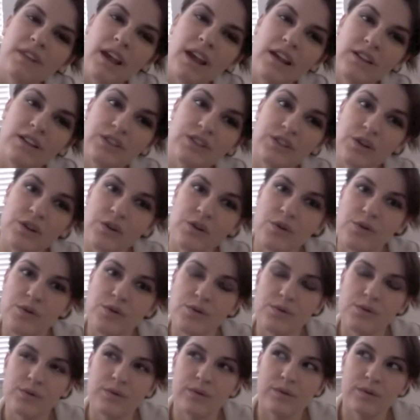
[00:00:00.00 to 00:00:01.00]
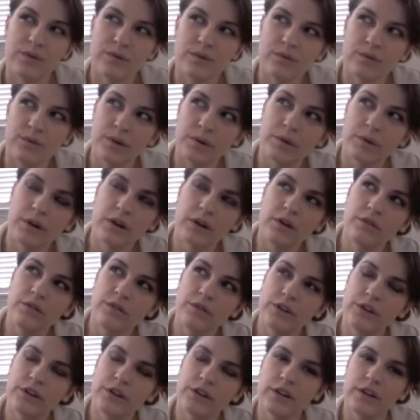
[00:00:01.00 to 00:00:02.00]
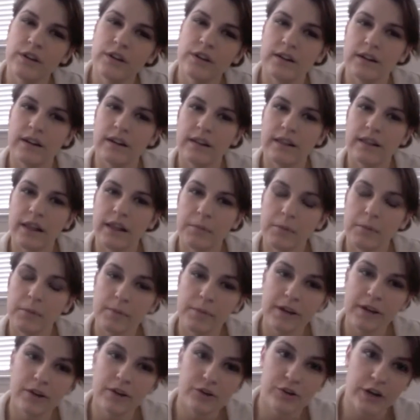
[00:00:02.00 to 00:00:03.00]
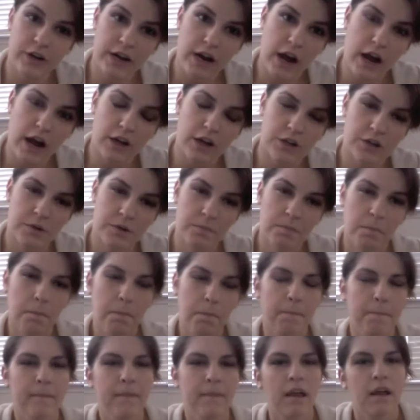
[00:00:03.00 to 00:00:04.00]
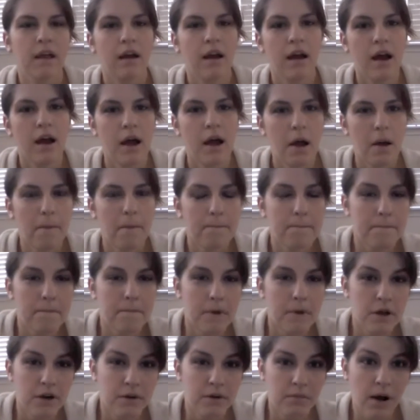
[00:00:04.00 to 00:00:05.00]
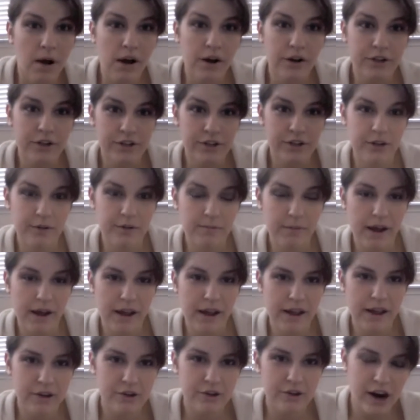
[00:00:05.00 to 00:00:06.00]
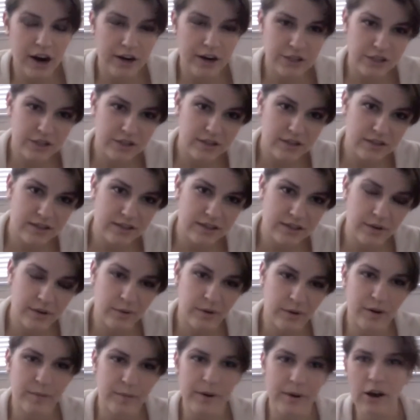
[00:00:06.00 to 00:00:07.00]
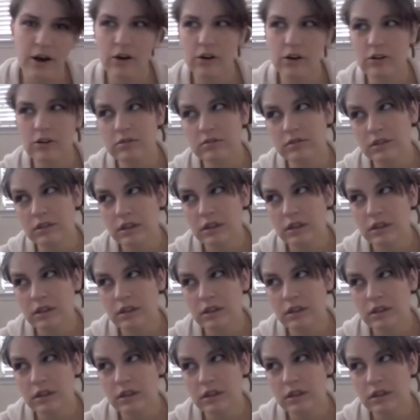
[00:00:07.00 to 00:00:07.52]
So we went over, they put me in triage, monitored my contractions. They were about